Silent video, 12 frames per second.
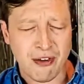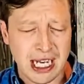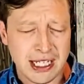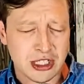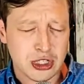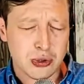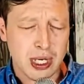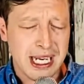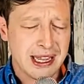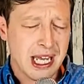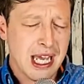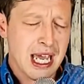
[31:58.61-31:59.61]
find
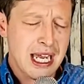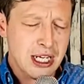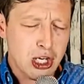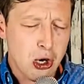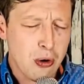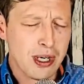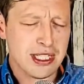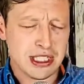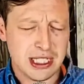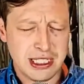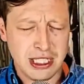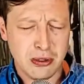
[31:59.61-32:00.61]
strength and
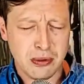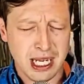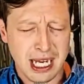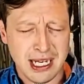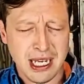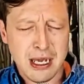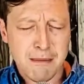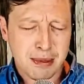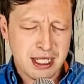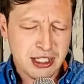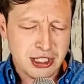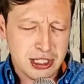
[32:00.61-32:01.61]
courage in you, God.
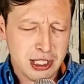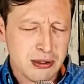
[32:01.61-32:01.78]
Please